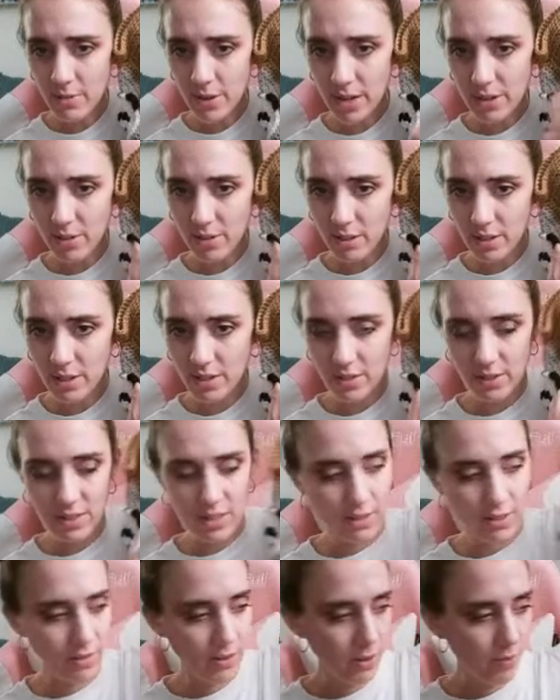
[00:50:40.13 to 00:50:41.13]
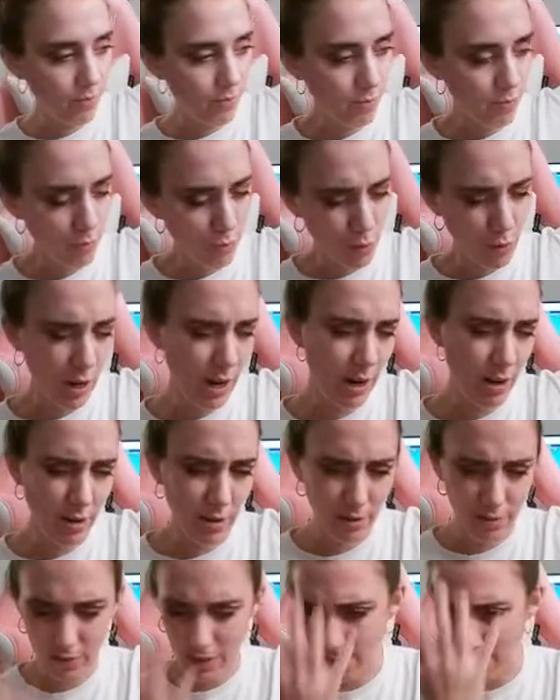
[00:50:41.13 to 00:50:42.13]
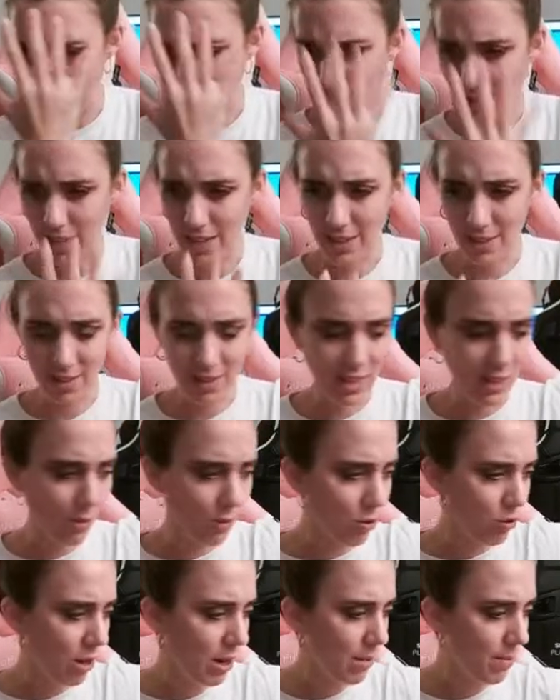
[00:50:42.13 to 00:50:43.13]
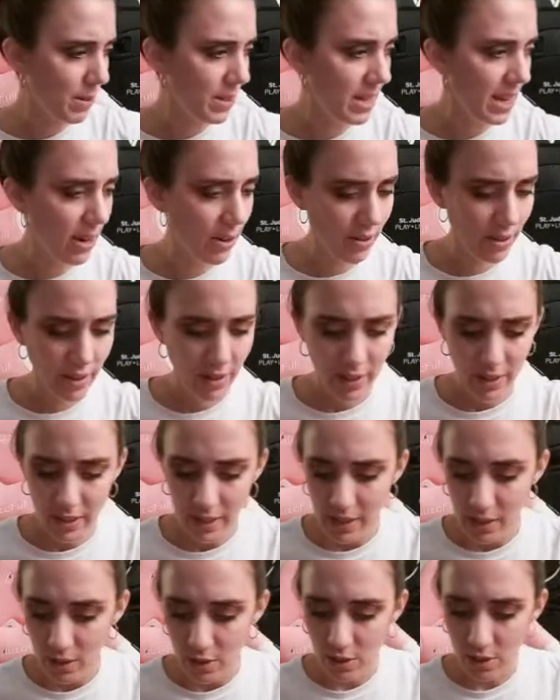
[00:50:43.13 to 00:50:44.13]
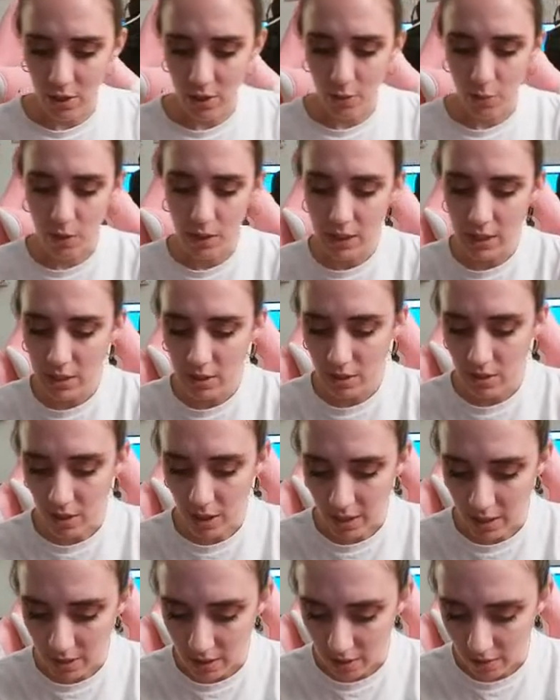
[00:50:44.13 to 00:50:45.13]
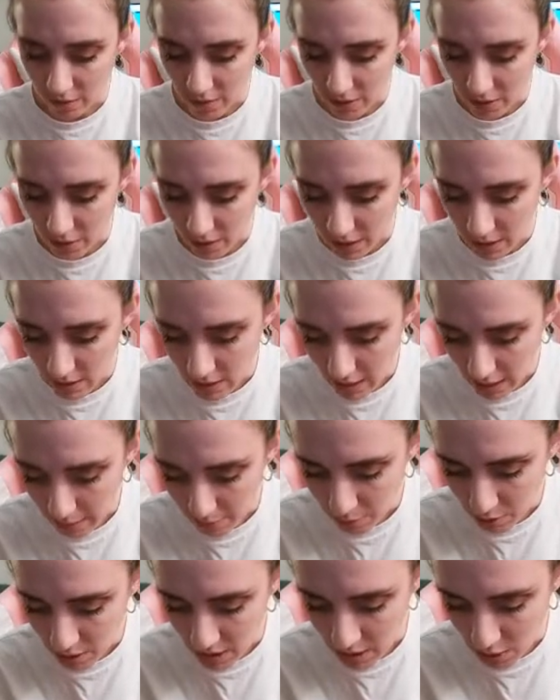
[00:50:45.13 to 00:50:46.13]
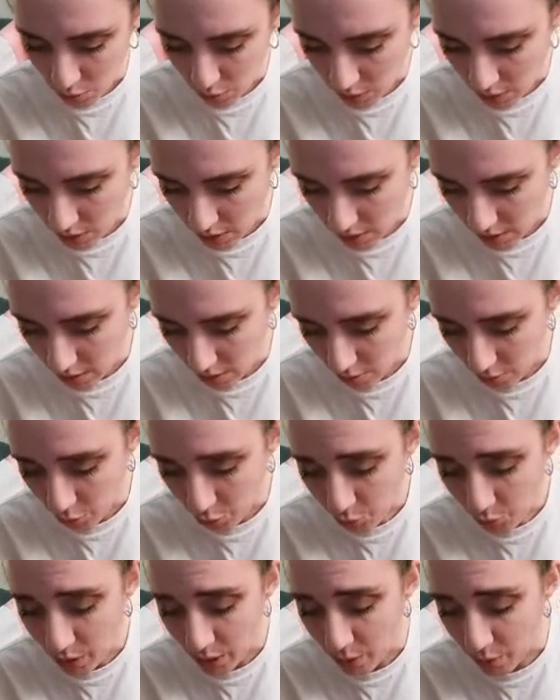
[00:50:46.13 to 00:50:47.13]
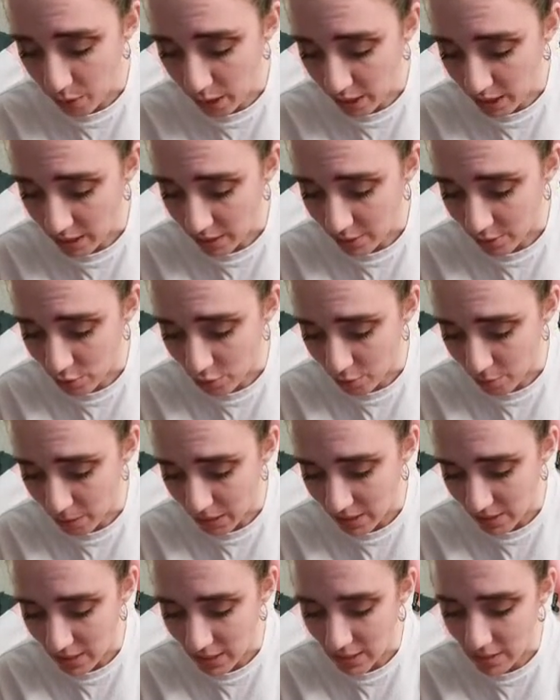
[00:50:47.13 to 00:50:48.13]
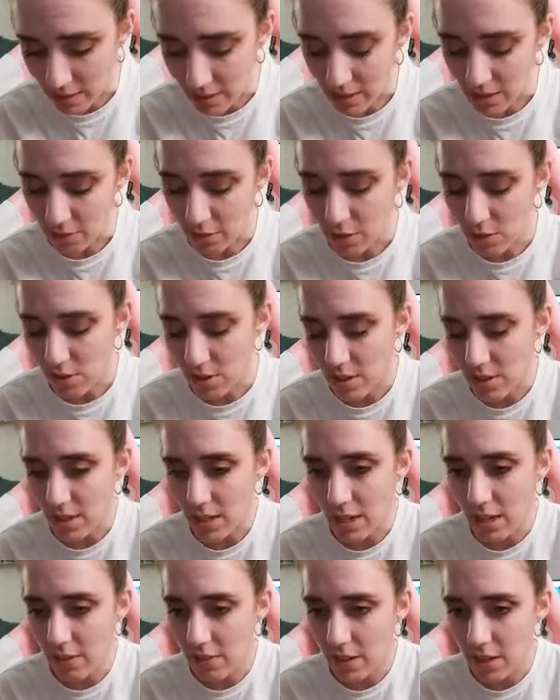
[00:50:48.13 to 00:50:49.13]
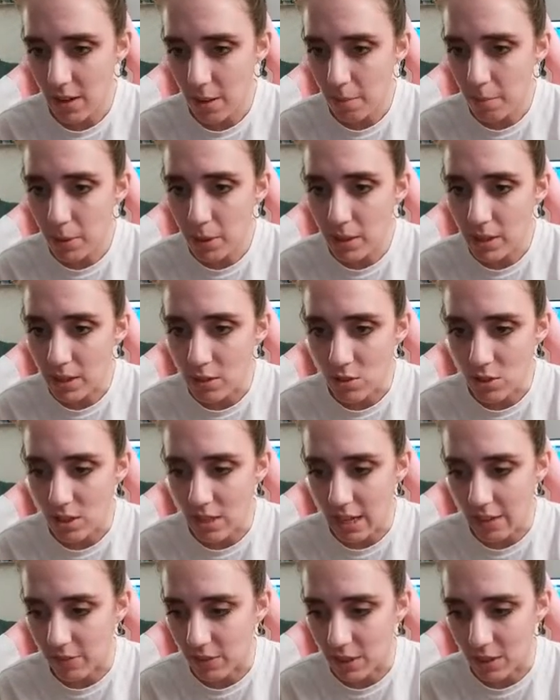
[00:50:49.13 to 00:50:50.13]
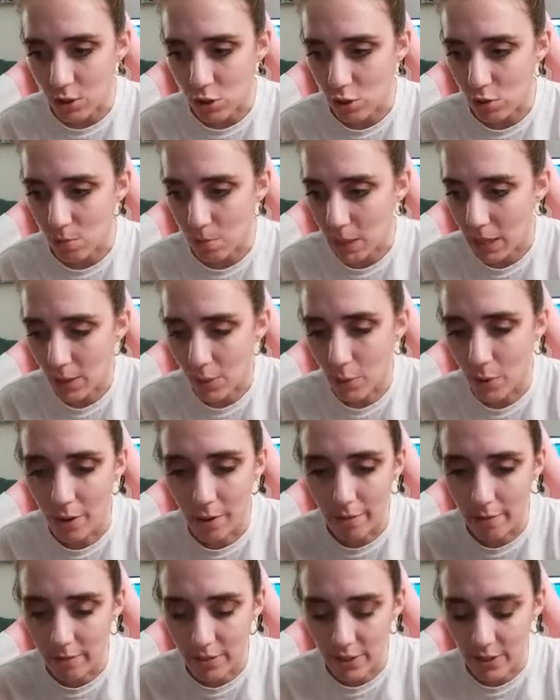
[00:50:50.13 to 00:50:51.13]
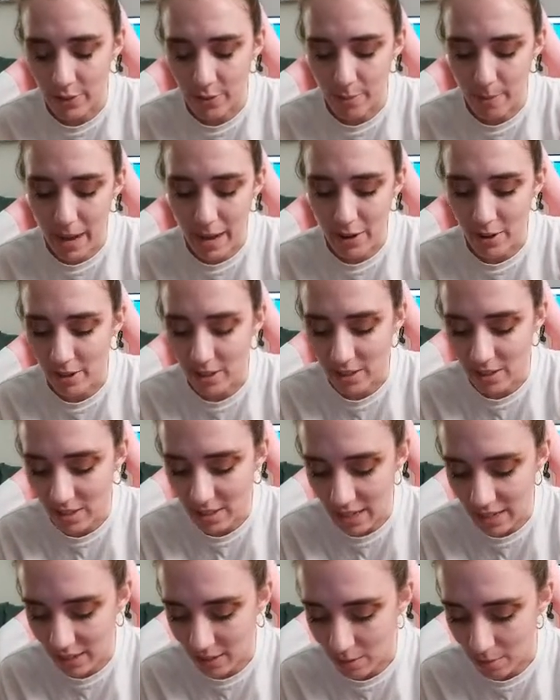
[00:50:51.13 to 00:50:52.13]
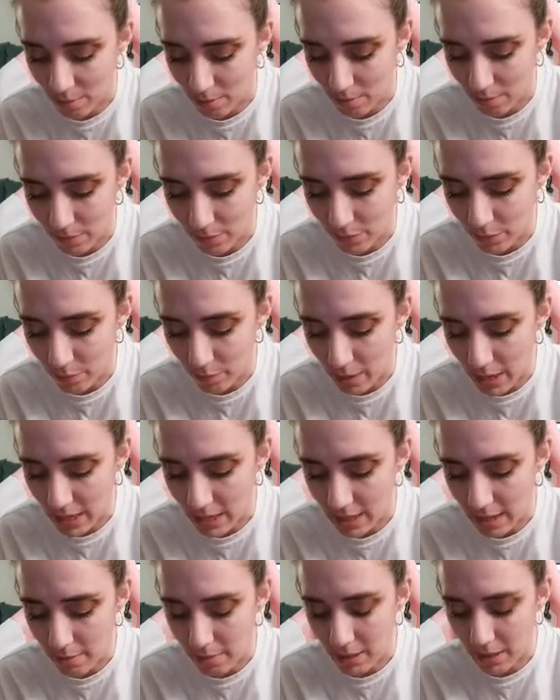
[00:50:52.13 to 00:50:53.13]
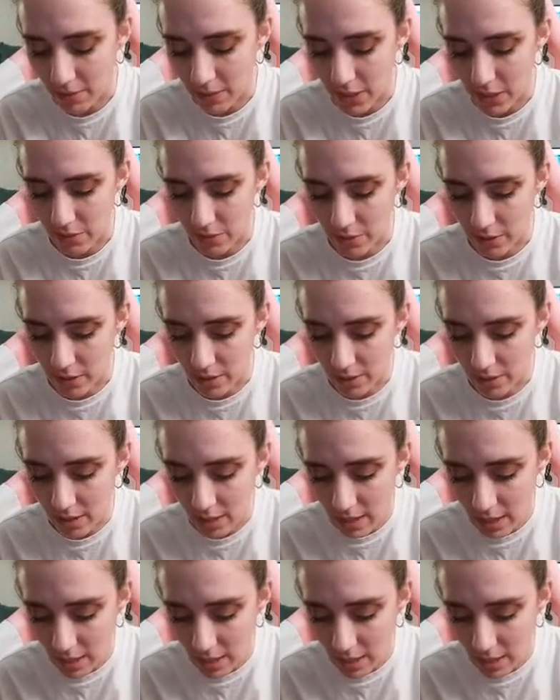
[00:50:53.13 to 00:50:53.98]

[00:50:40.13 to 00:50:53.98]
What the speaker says: rather than the center of a square, if that makes sense, like straight up and down. So we're going to start at the very top stitch, which there are 3 right here, so it makes it easy. If there's an even number, you just have to pick one. Doesn't matter. It's not going to make that big of a difference.